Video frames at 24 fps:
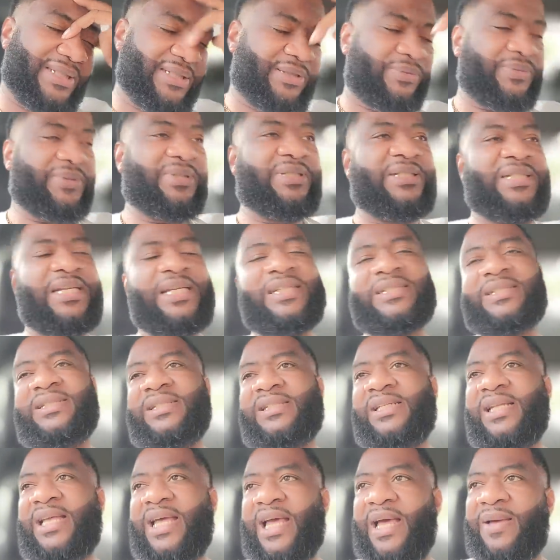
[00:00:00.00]
This was
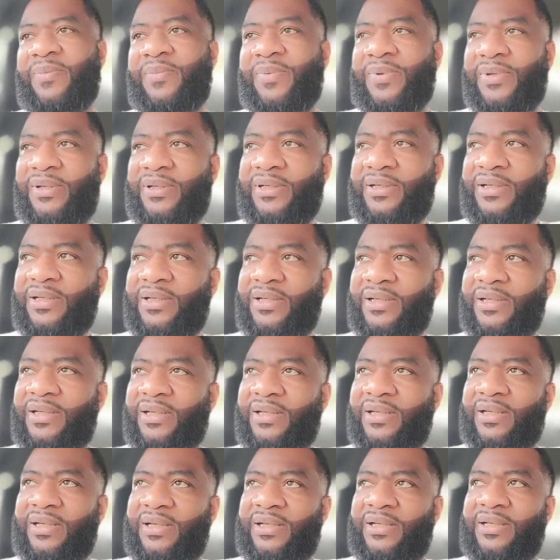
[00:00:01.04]
destined to happen.
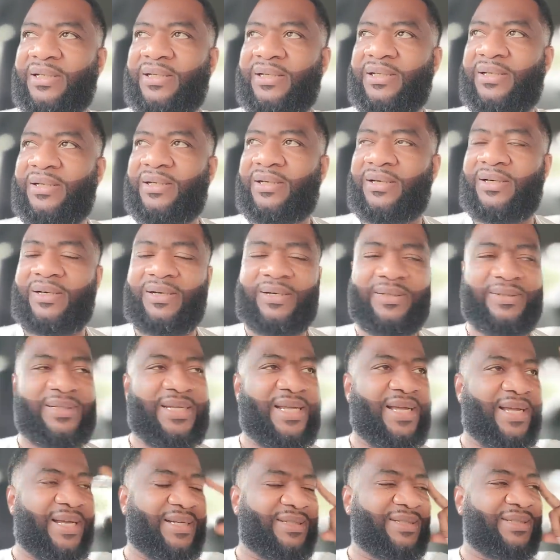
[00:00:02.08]

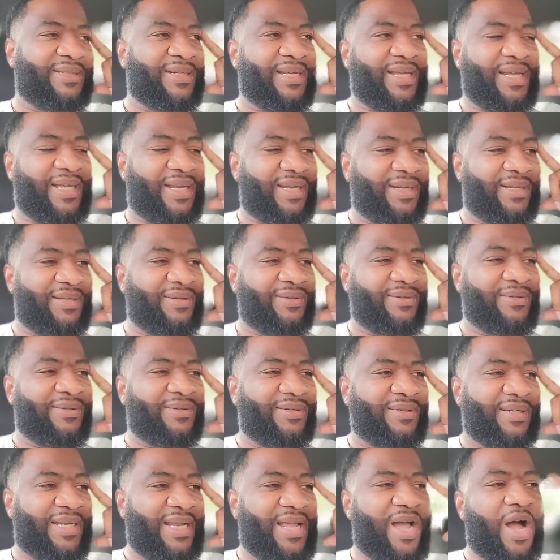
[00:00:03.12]
Dang, I just had it.
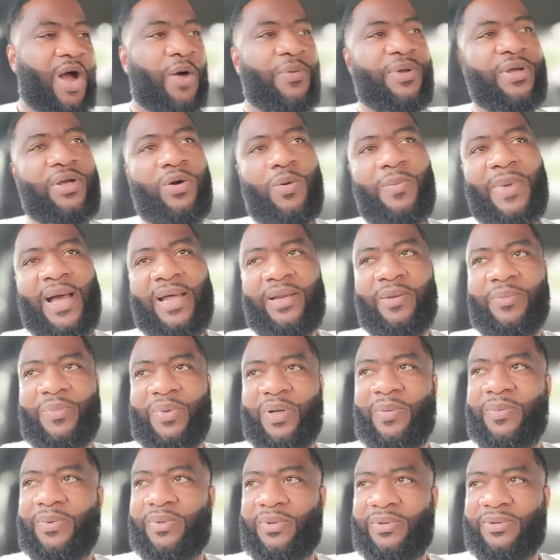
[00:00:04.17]
Cause they always go back to
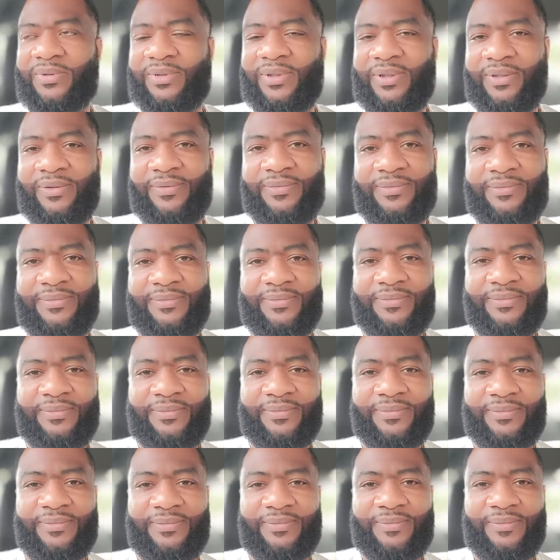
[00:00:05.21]
biblical stuff.
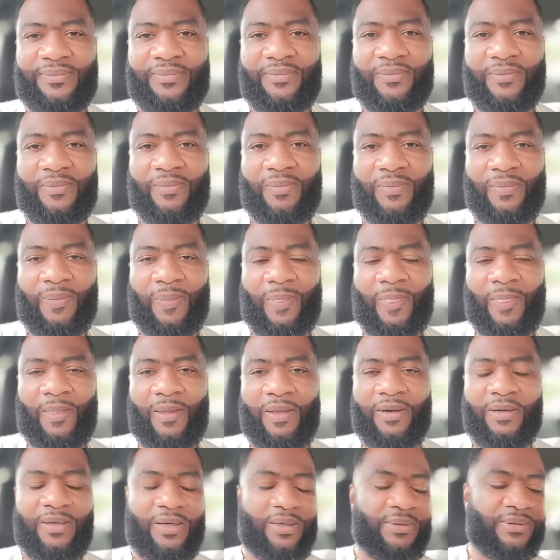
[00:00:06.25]

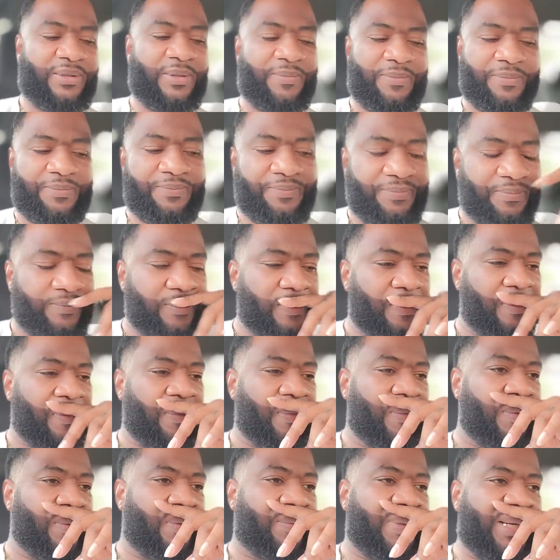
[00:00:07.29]
It'll come to me.
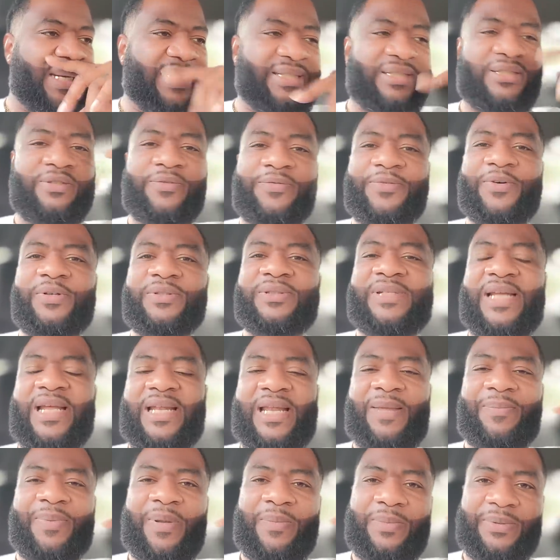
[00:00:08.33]
But this is the first
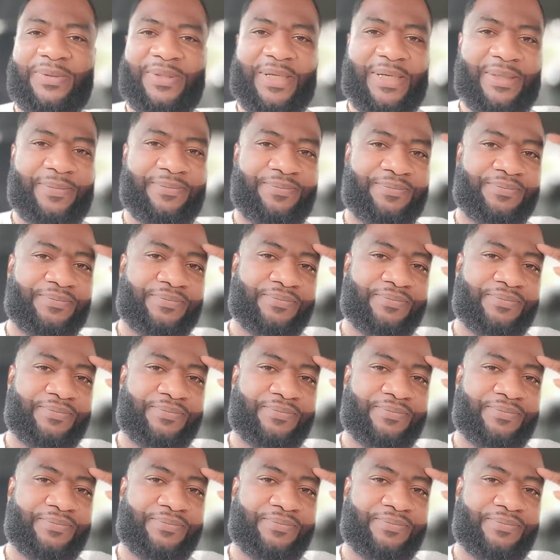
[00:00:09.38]
thing that people say.